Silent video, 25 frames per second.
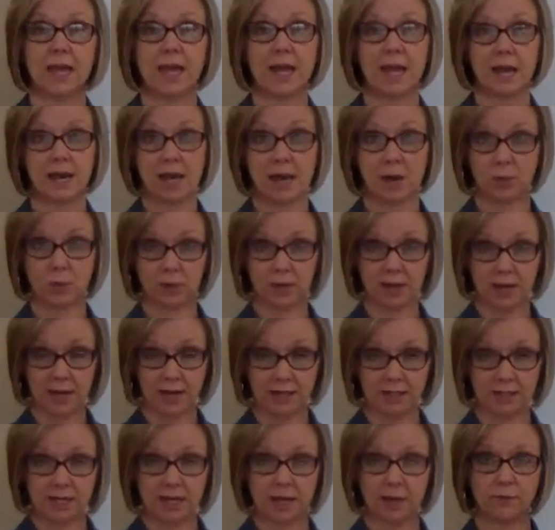and I would like
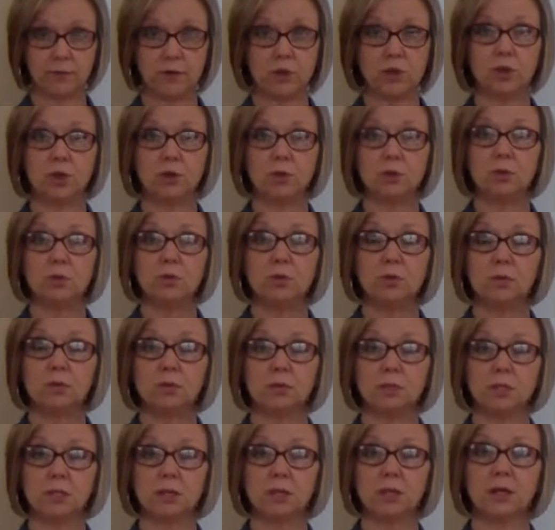to have you
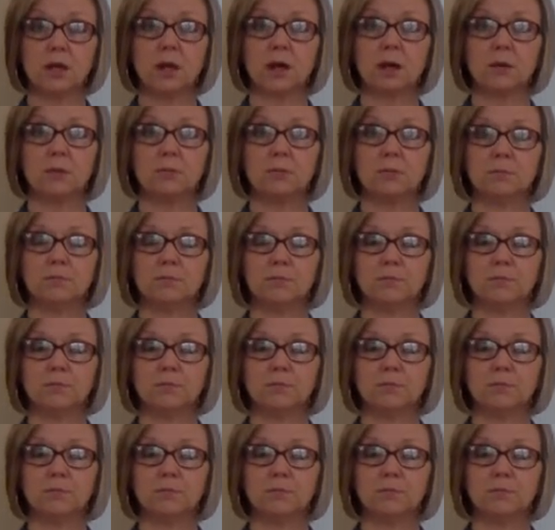to come,